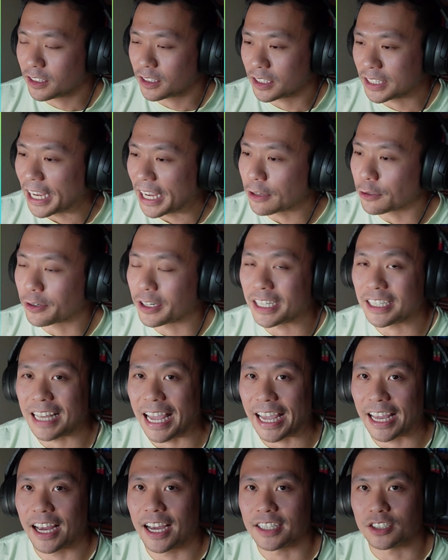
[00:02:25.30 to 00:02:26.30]
tailoring
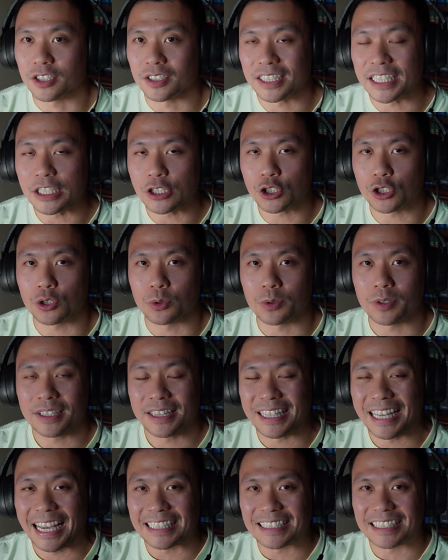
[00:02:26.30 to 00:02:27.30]
AI to teach you
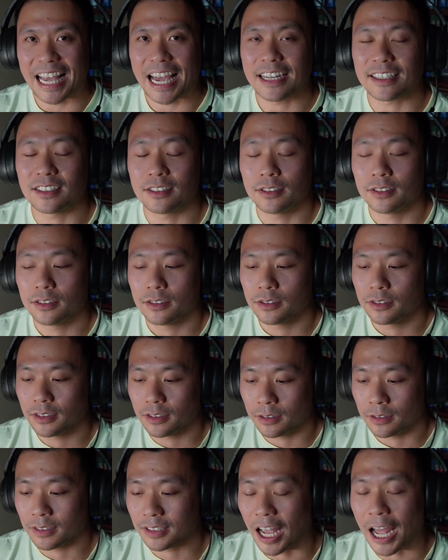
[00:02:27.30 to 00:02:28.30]
the exact
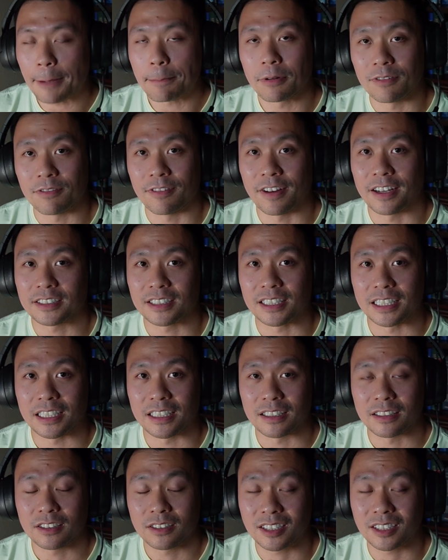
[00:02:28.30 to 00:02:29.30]
type of
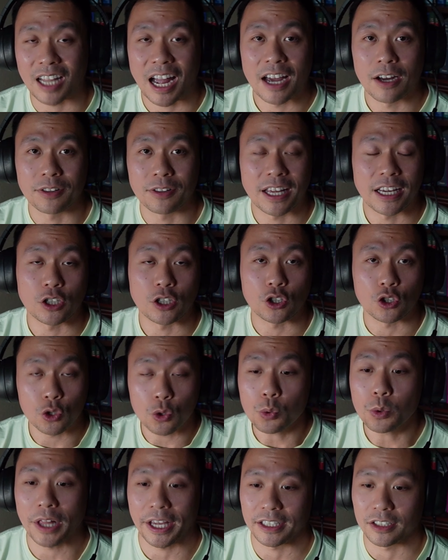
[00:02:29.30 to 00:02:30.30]
investing style that you
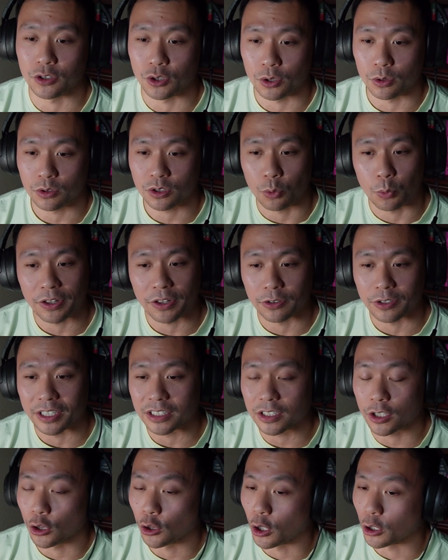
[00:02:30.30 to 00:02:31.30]
like to do. So whether
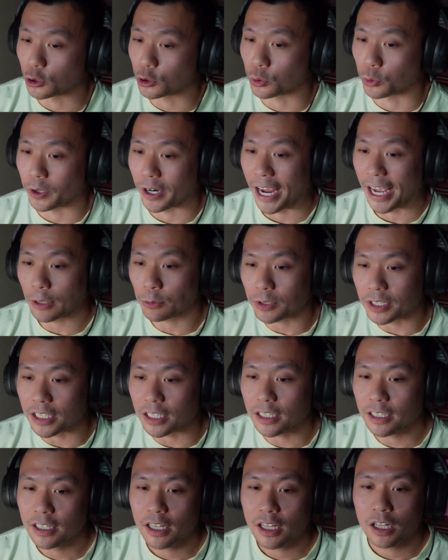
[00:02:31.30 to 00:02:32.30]
it's long short
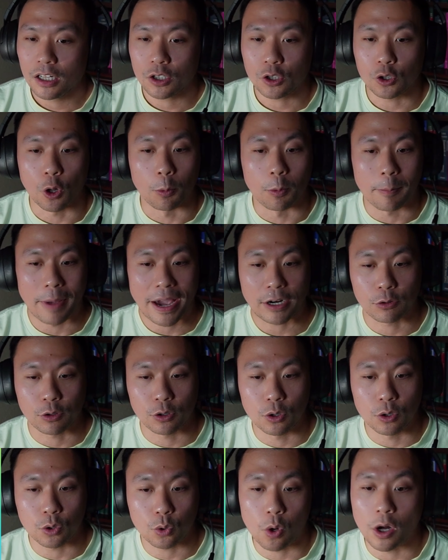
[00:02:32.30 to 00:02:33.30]
equity, global
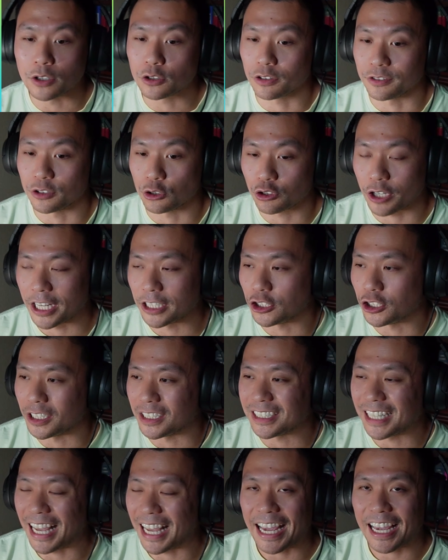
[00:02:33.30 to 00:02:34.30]
macro, quant-driven
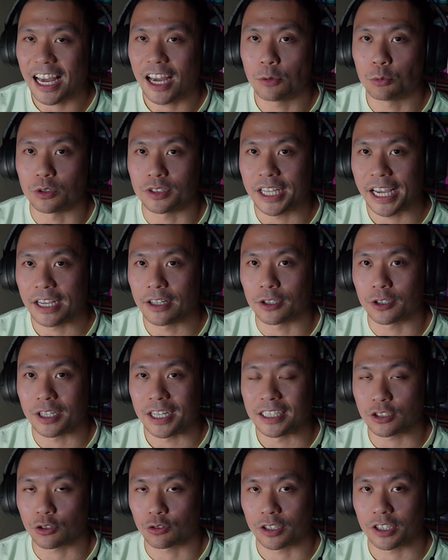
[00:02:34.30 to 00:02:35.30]
strategies, AI will tailor
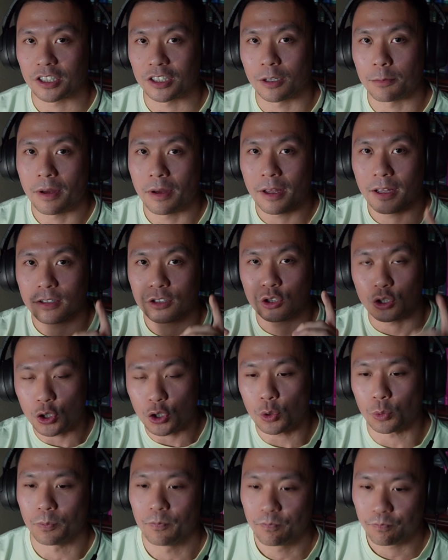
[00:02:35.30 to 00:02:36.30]
its curriculum to you.